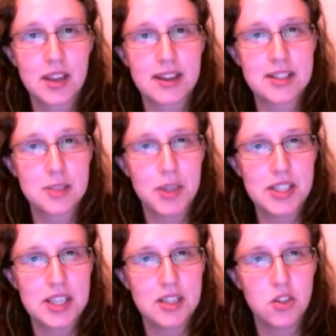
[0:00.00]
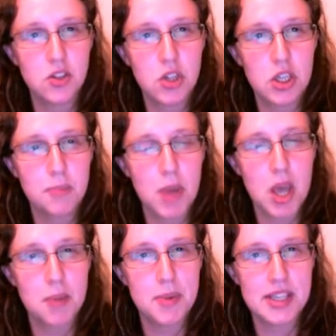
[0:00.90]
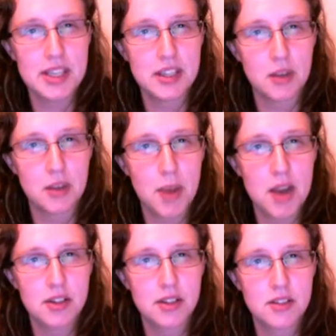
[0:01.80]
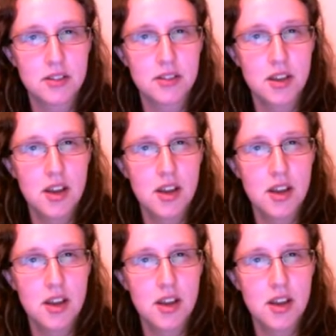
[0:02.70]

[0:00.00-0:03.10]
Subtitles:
and split it into 2 perpendicular components.